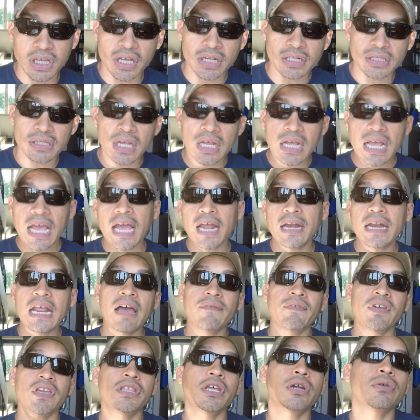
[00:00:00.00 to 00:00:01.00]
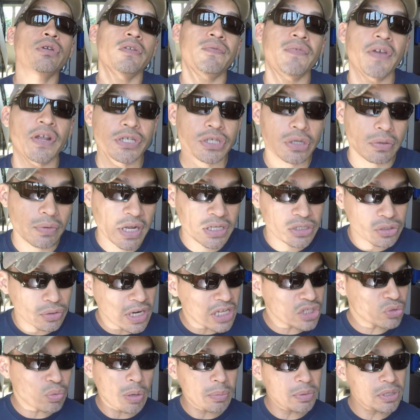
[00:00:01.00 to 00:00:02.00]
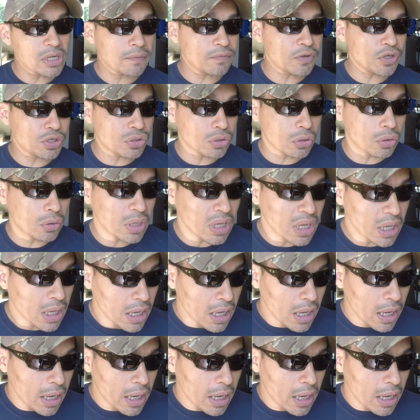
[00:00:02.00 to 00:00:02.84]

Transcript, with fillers: kids and having their adventure, right? So that's why we love the show.